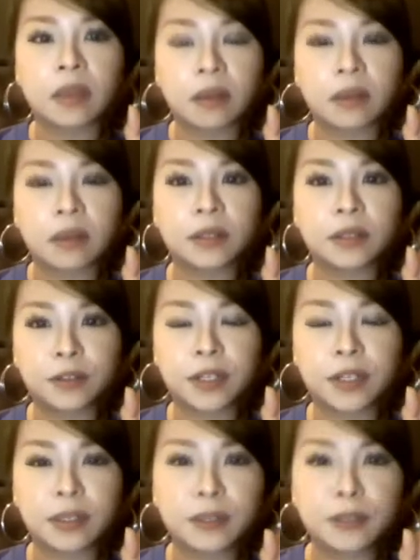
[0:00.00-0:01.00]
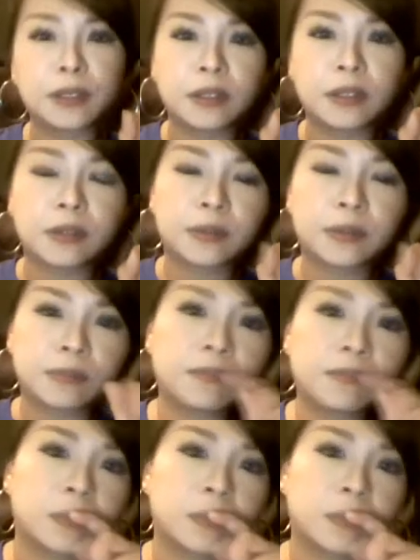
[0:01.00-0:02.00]
I agree.
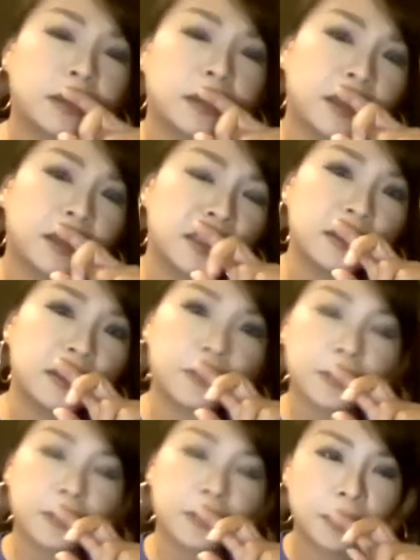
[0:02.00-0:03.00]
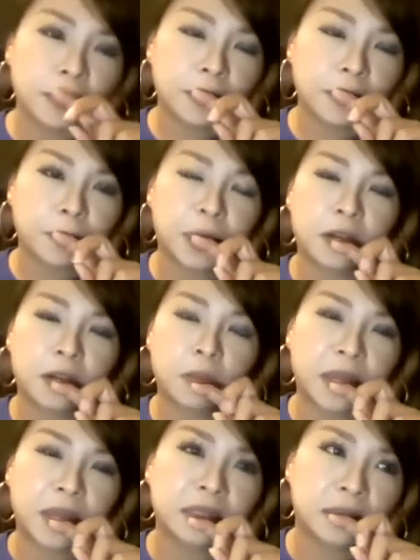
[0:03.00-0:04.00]
Mm. I, I think the, the peacock
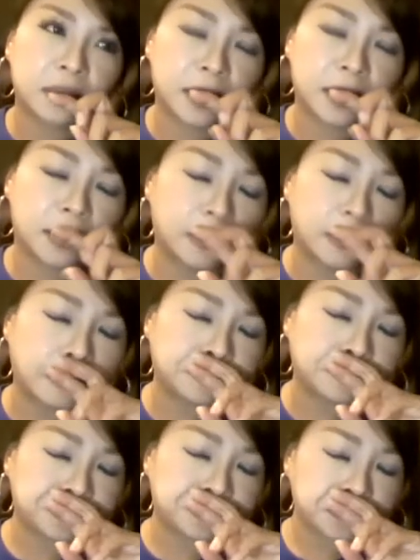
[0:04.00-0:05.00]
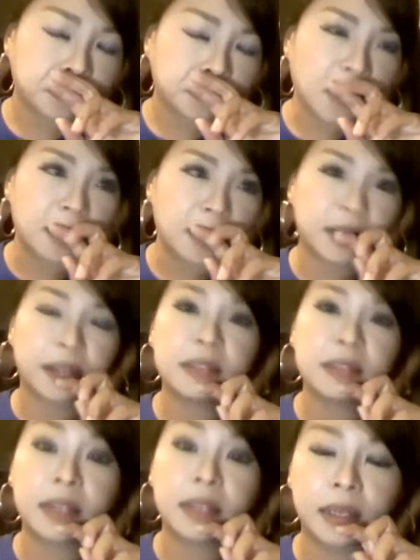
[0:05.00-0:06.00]
bass and the um, giant
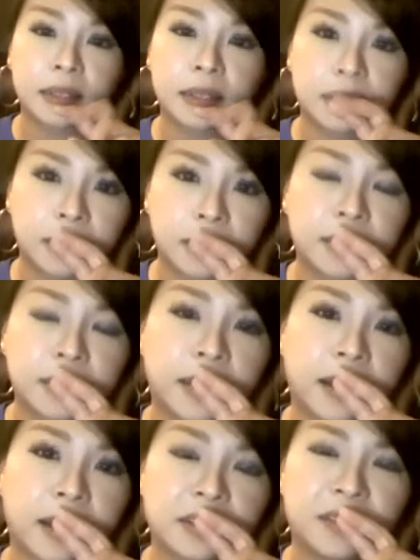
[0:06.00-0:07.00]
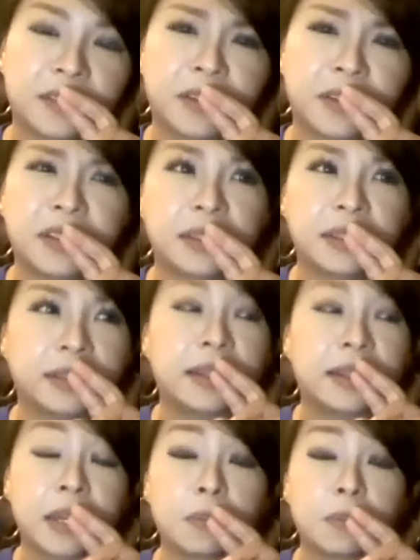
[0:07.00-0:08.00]
snake heads here, they actually very, they
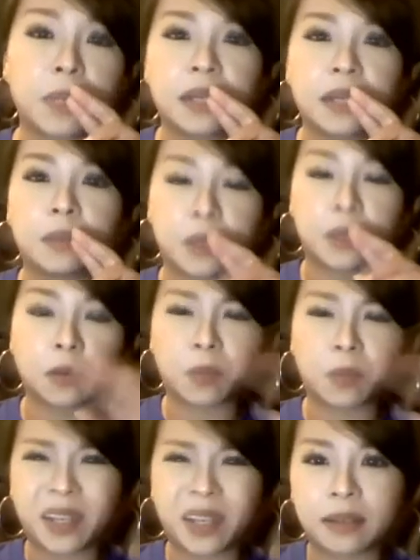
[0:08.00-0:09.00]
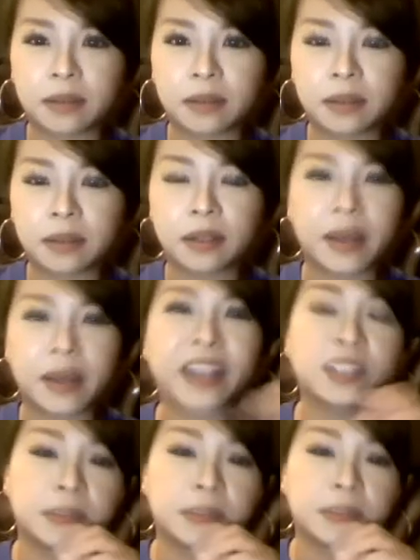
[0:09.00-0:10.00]
like big appeal, big uh,
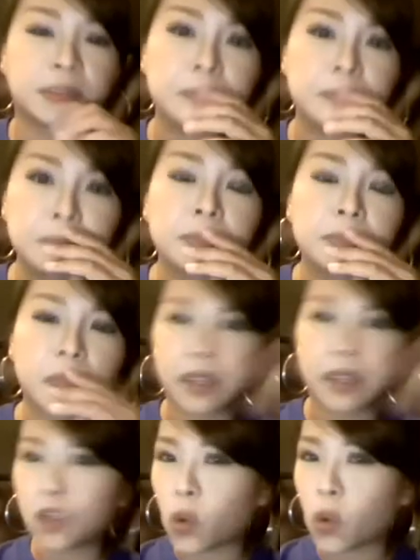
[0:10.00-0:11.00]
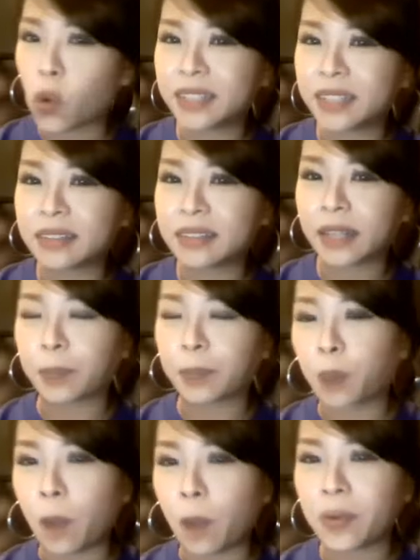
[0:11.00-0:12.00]
action, big section, noise, yes. like
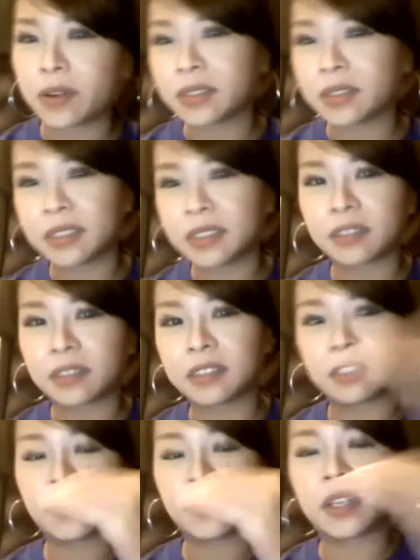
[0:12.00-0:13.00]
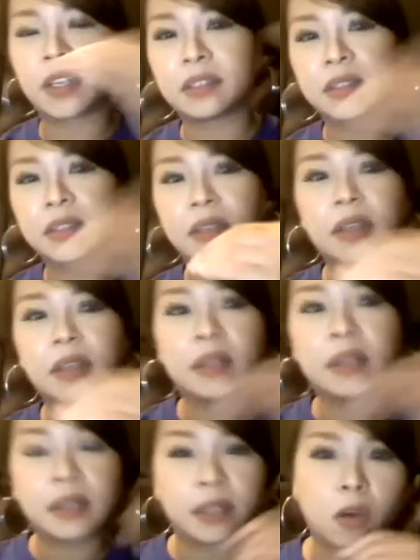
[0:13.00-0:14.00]
poppers on the surface.
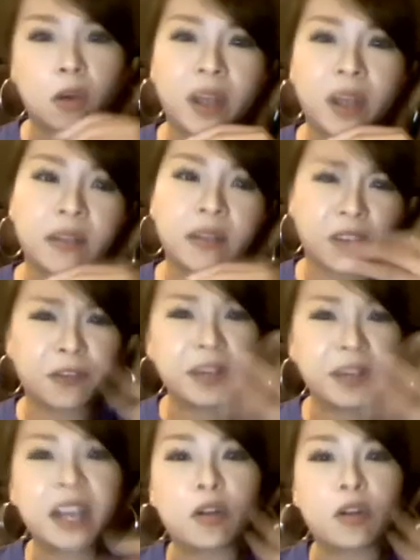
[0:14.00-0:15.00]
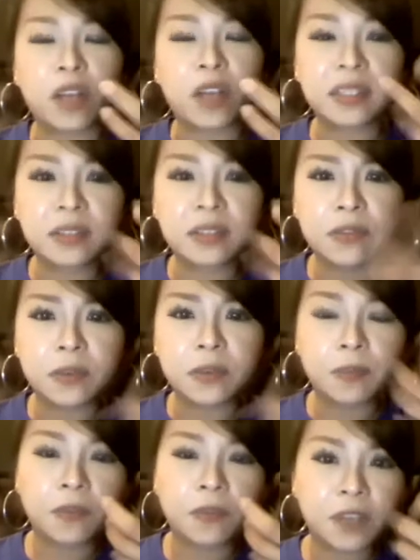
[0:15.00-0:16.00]
Um, they're, uh, quite, they're very aggressive
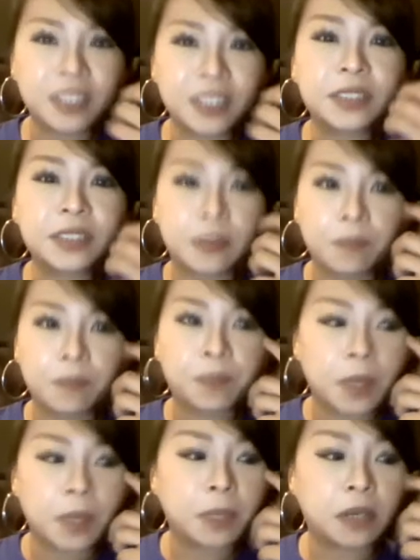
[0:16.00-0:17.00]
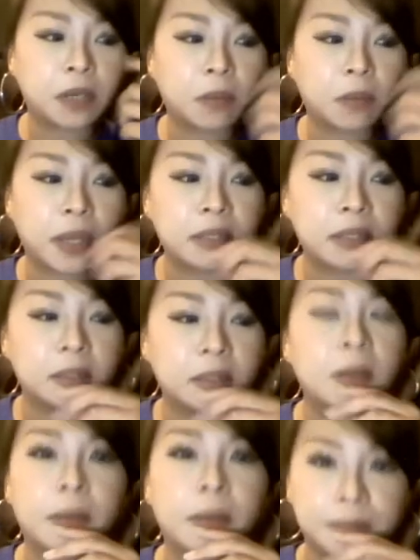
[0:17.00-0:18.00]
fish, peacock yes.
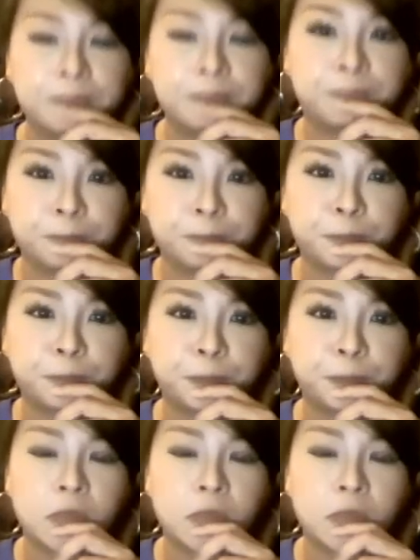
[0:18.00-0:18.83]
bass. Mm.